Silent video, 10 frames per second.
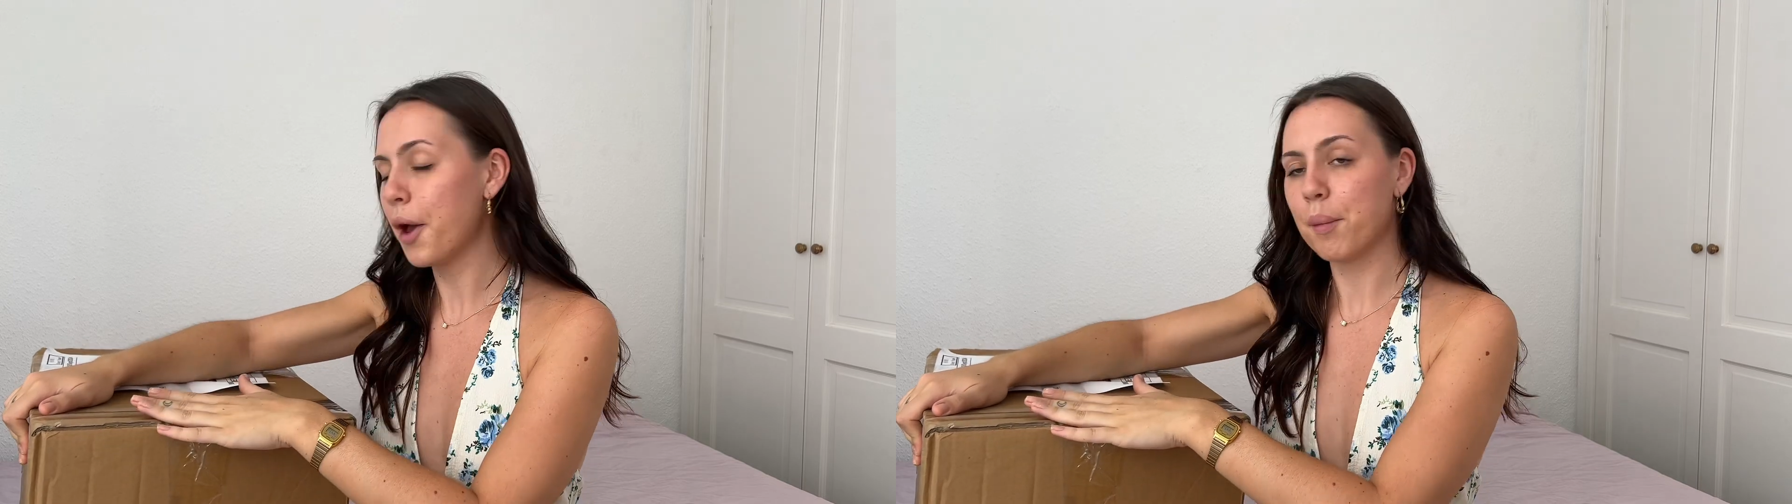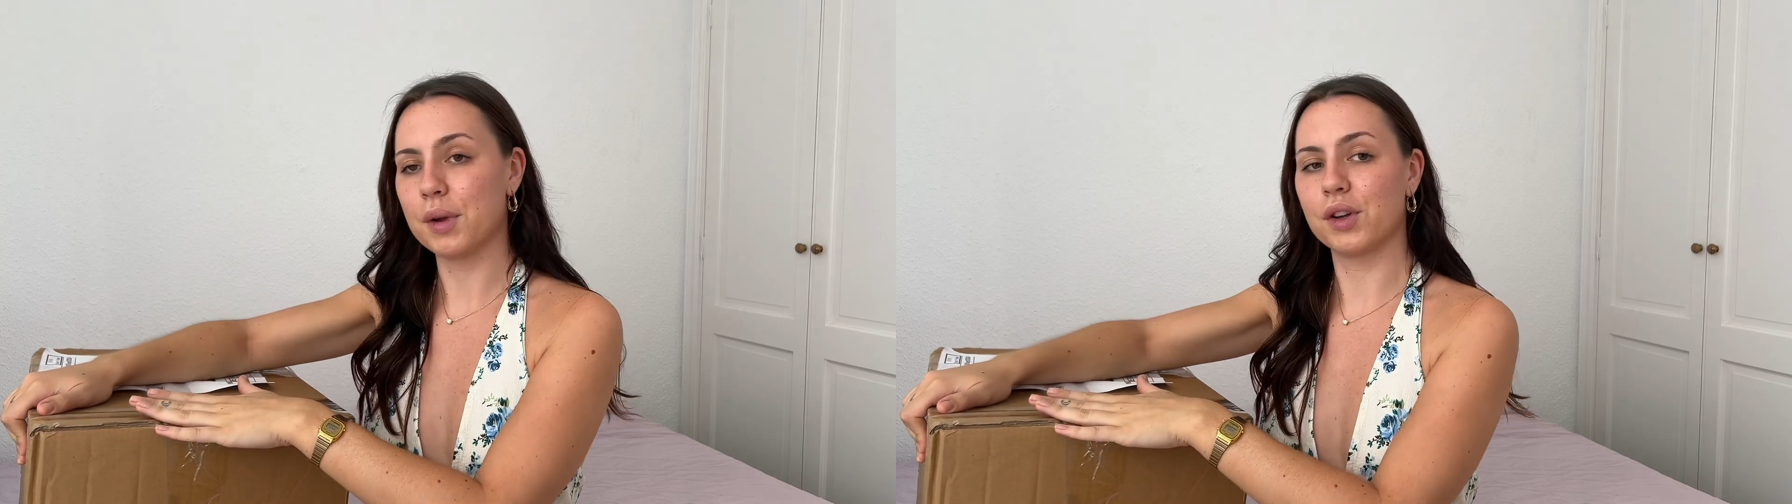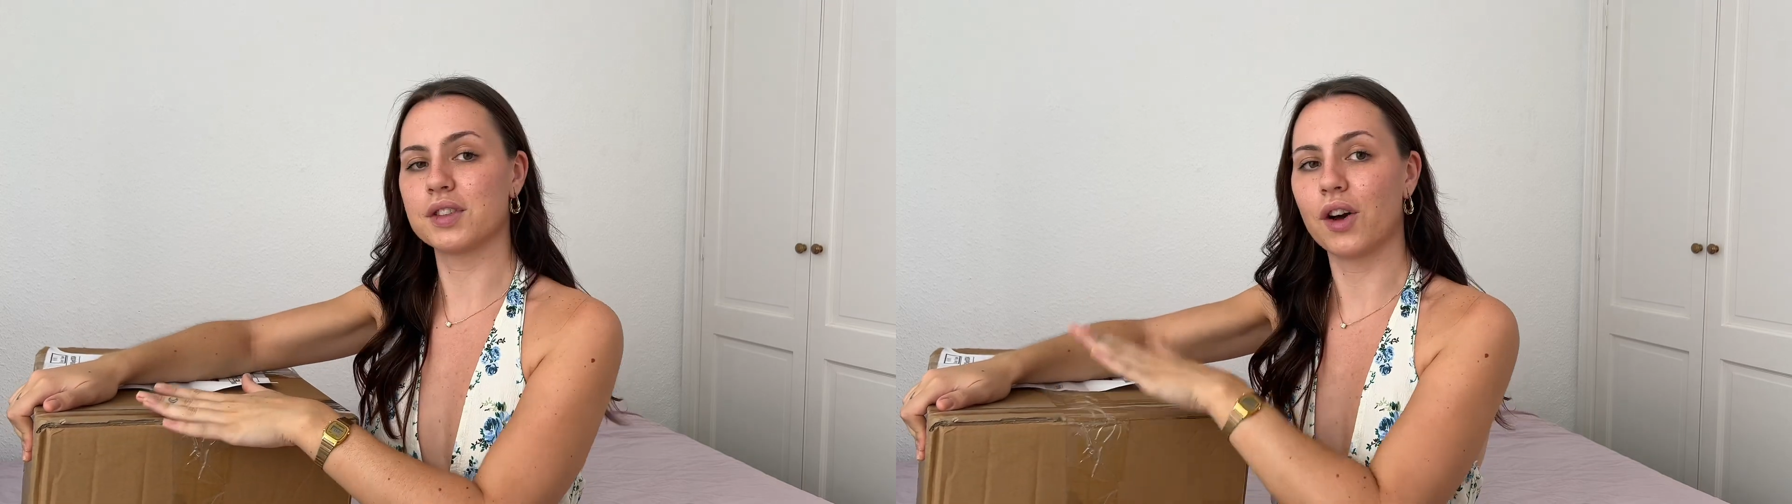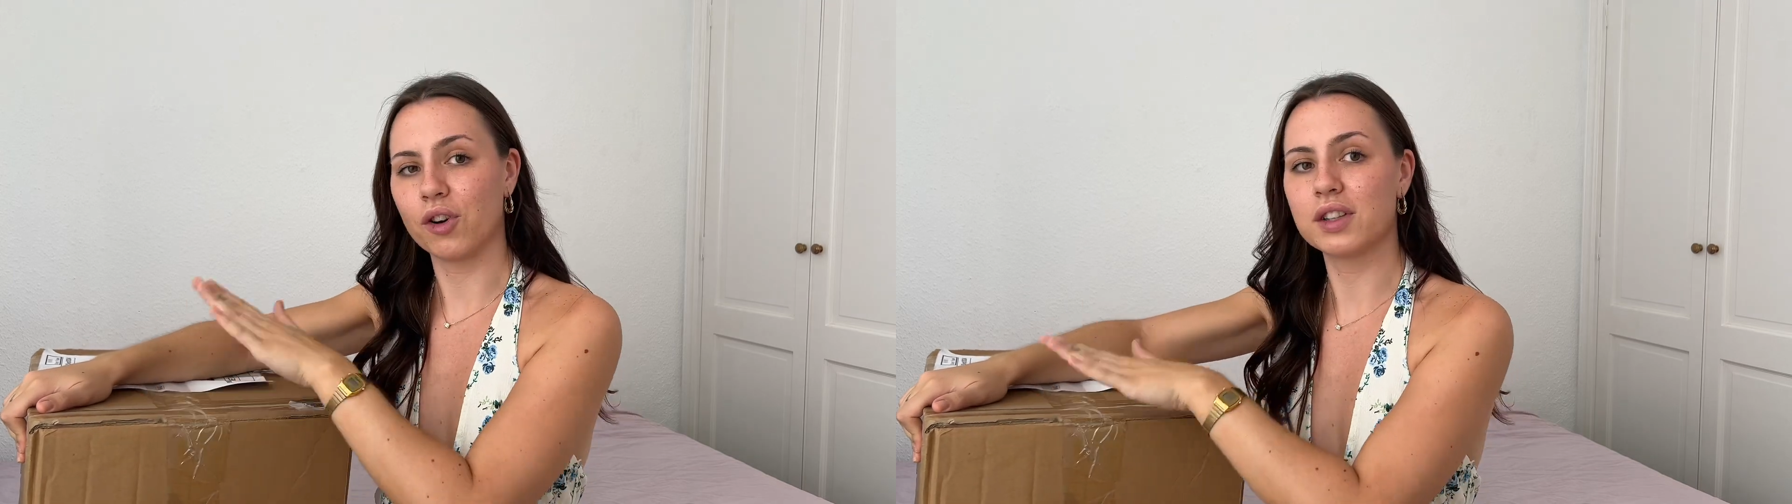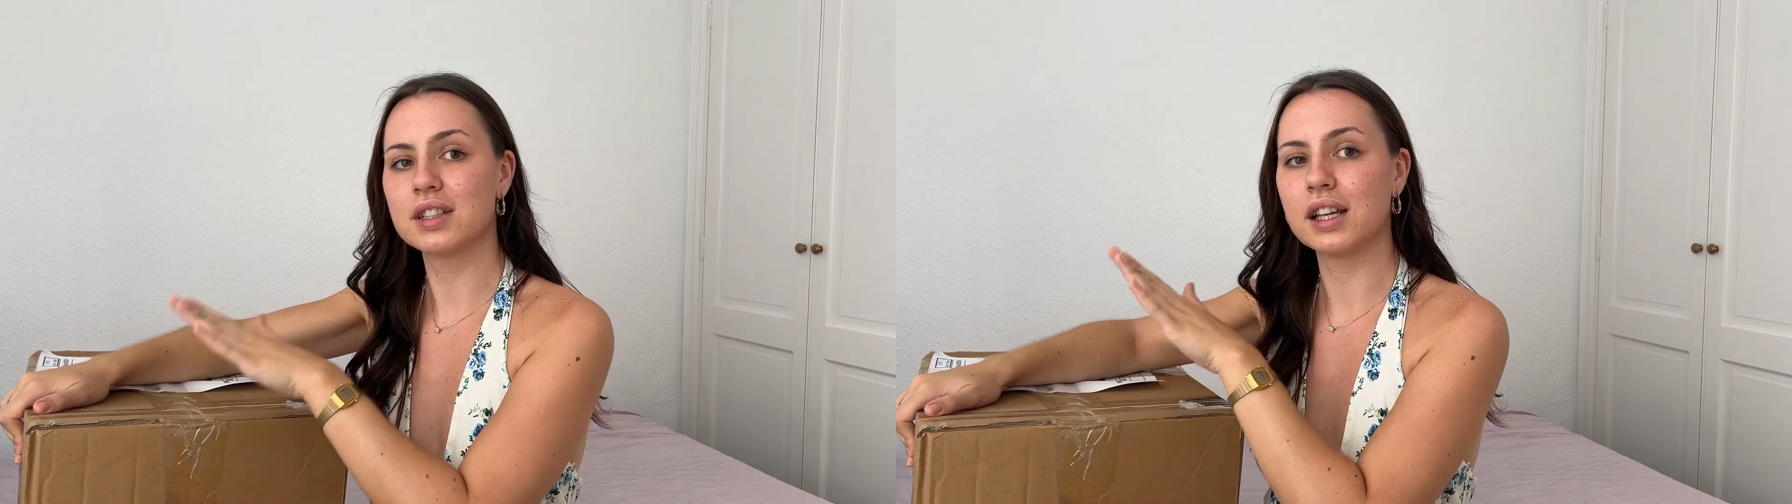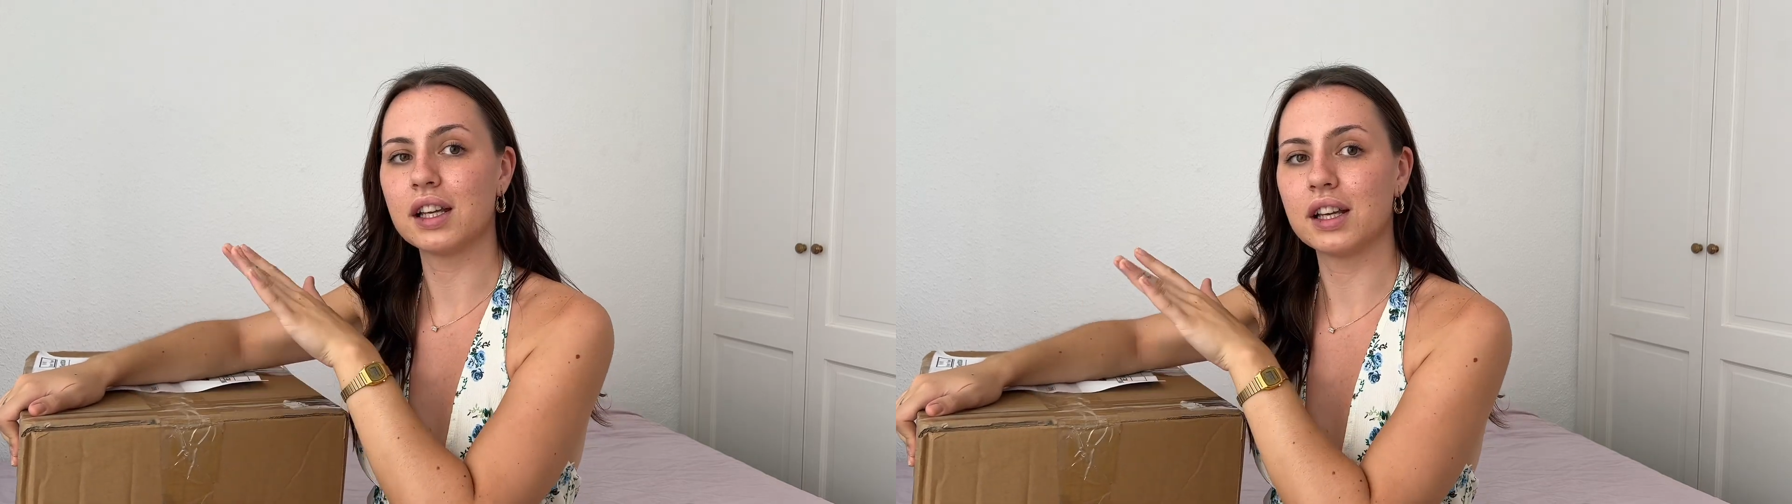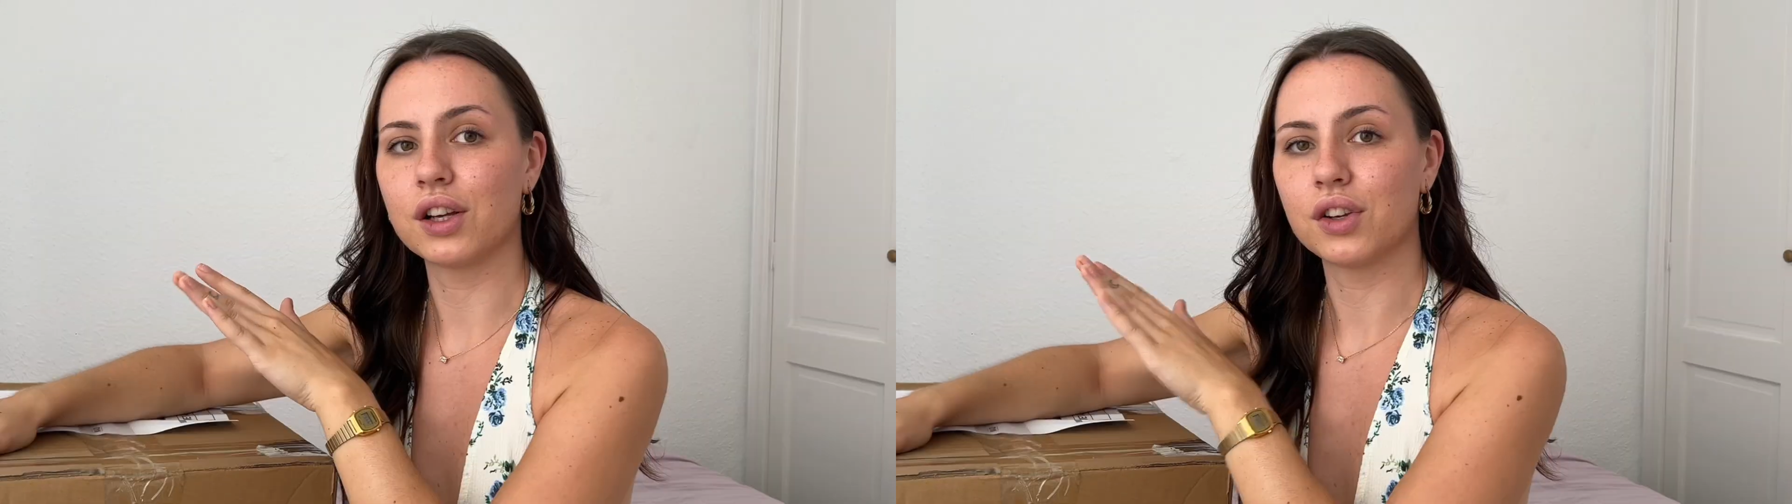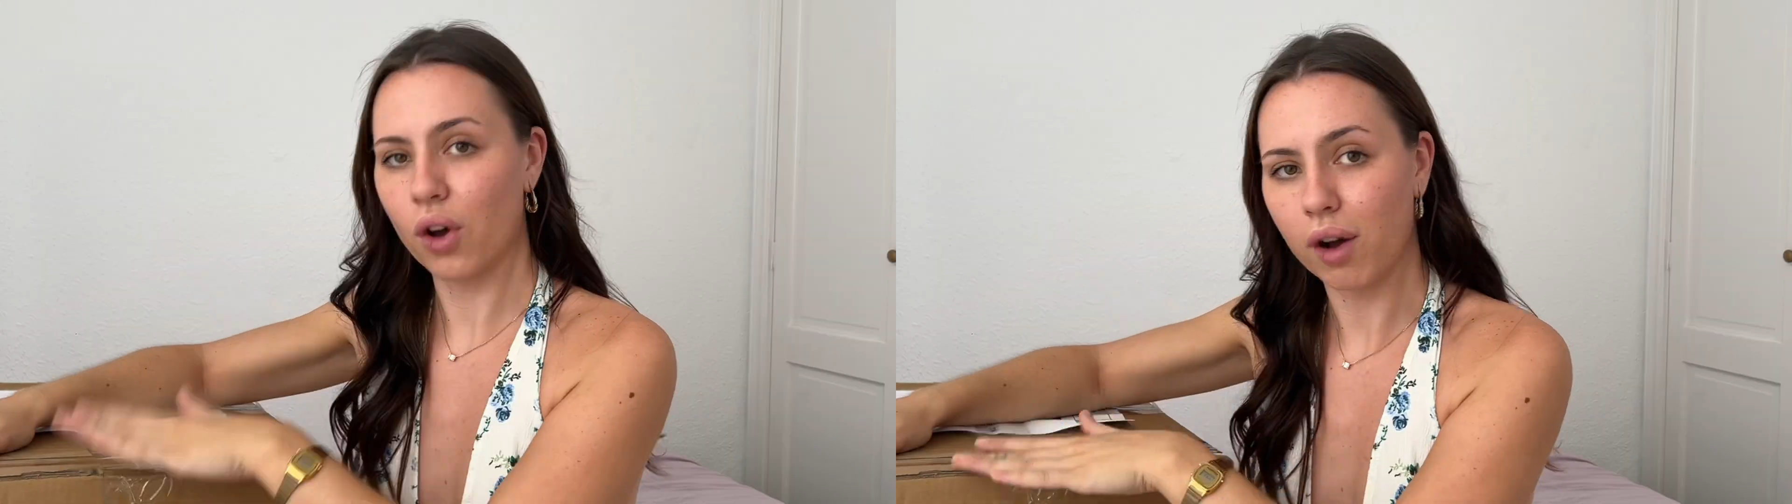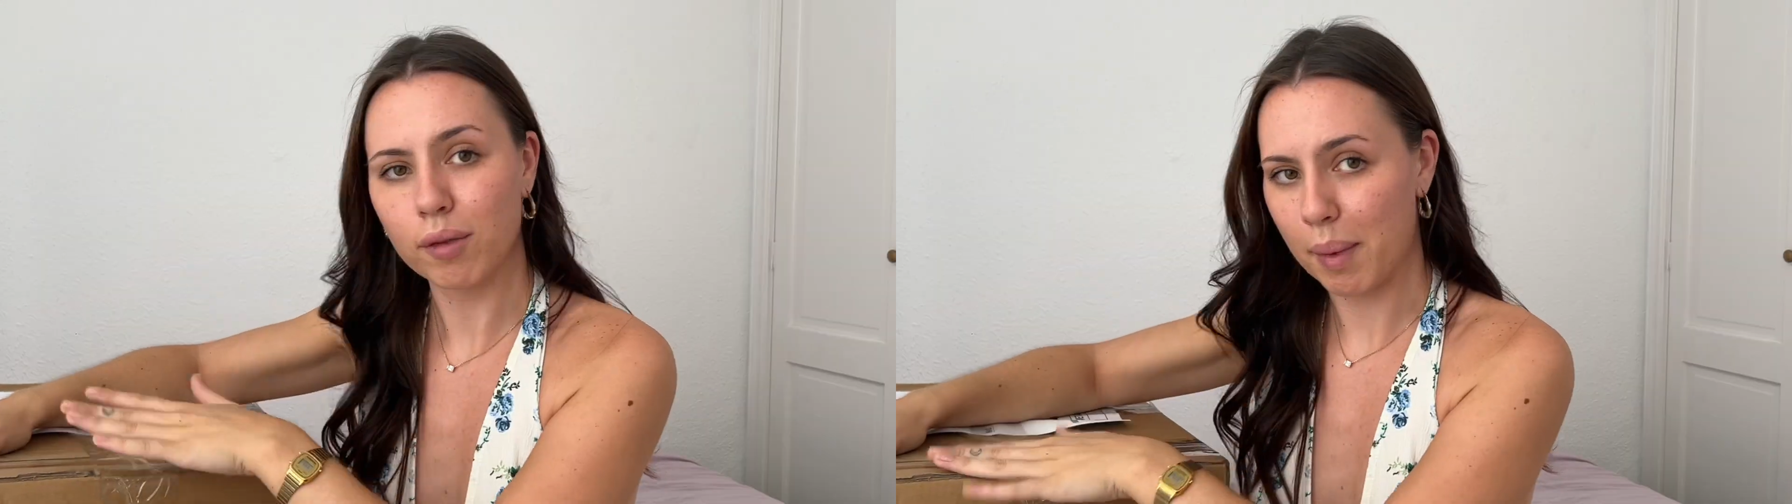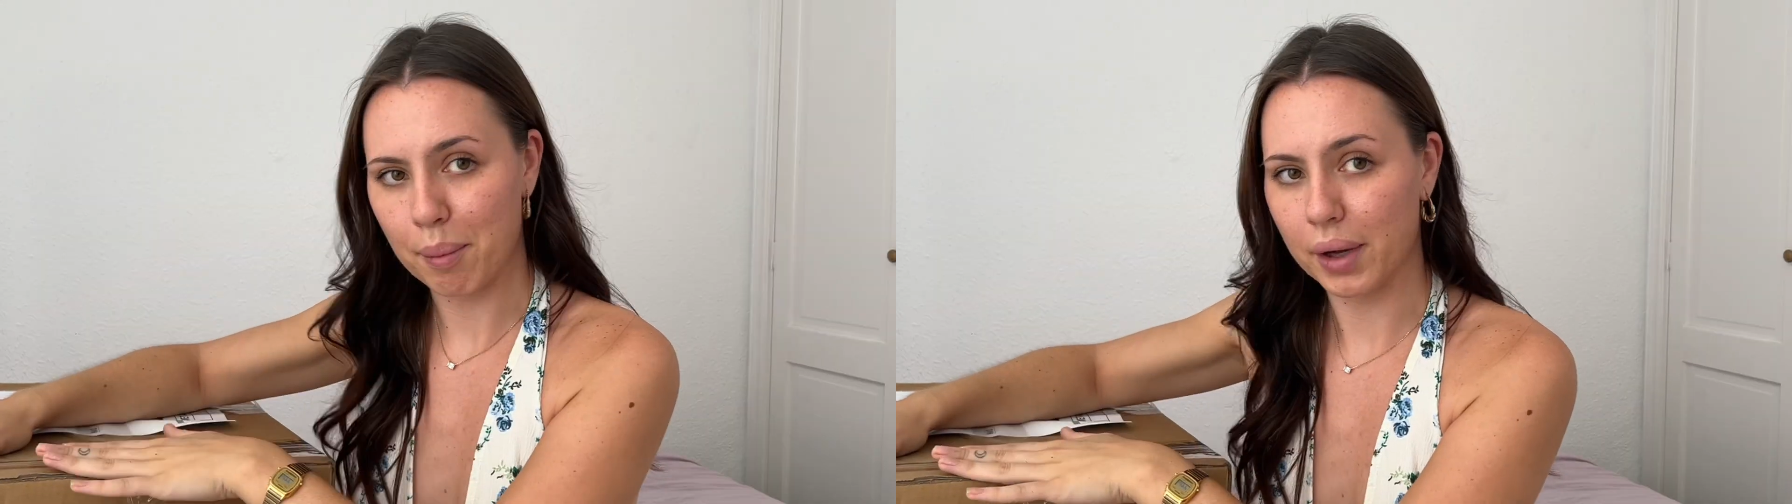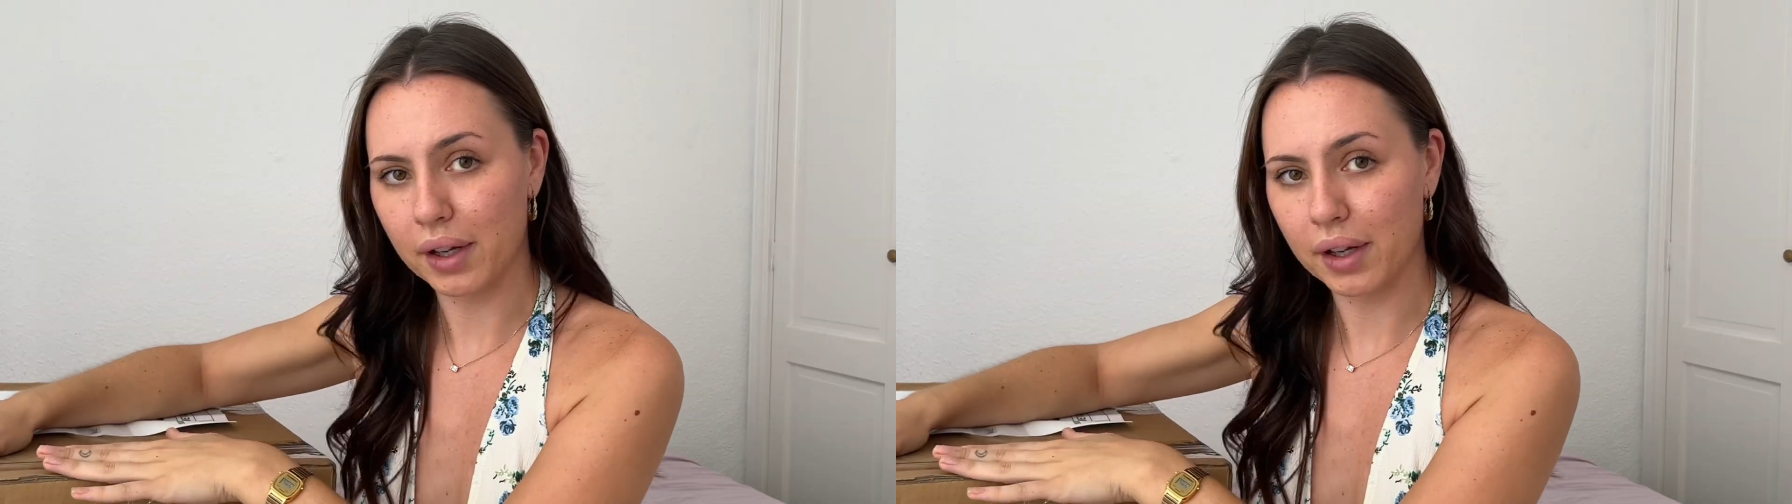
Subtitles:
because I honestly can't remember.